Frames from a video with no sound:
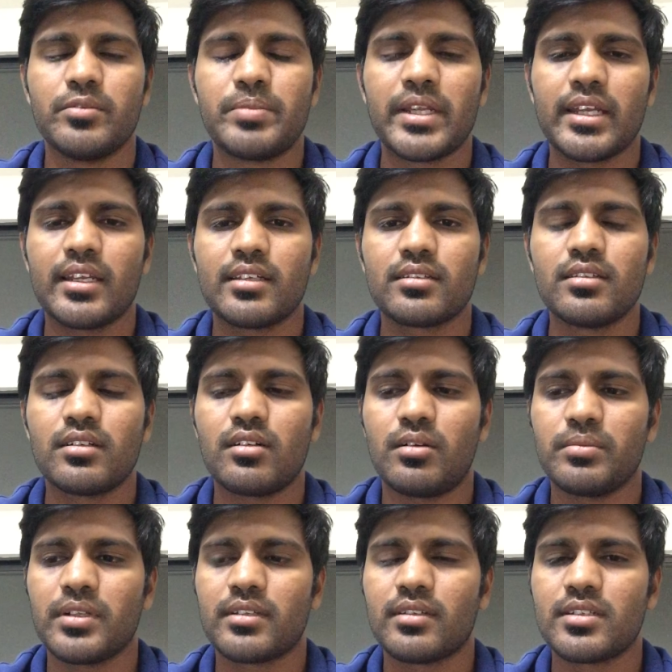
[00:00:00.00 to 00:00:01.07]
break the
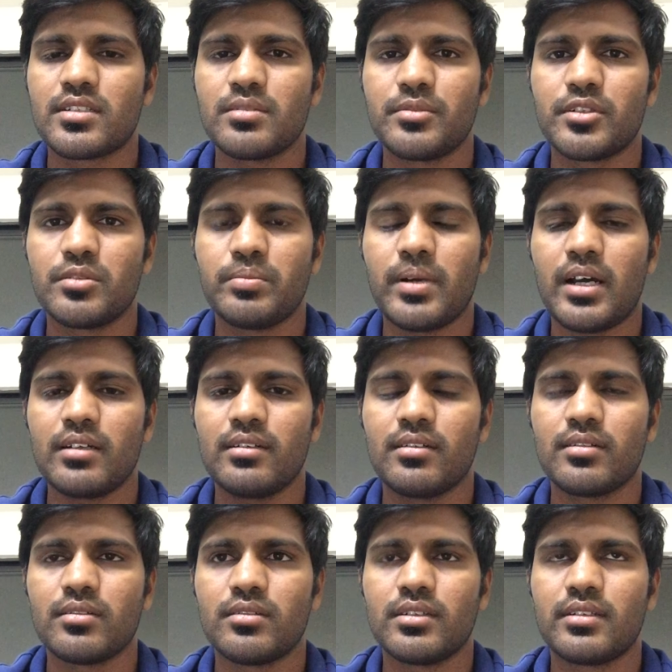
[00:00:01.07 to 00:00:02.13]
complex system into parts,
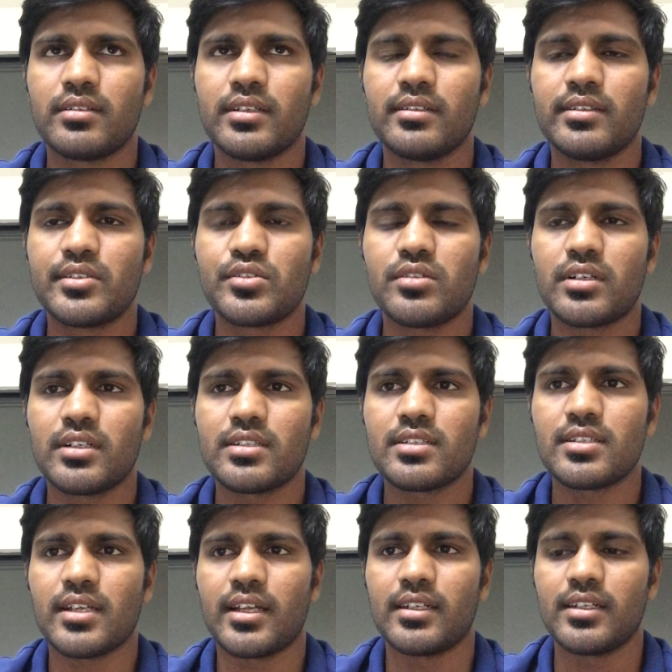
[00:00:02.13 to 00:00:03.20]
so it's easy to
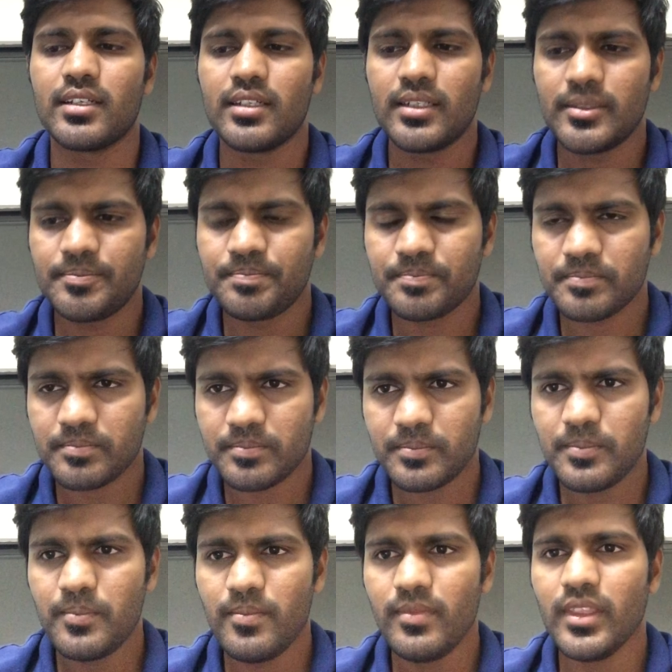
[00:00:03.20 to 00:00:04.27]
understand.
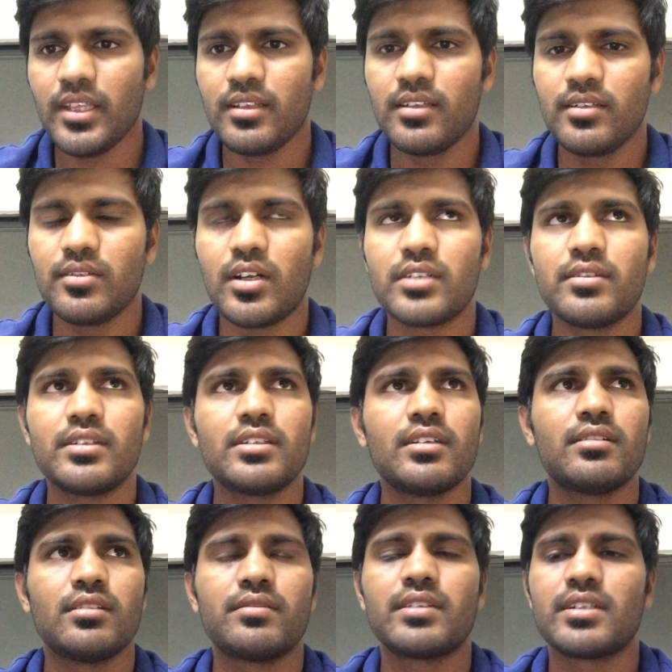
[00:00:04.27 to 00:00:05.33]
So advantage of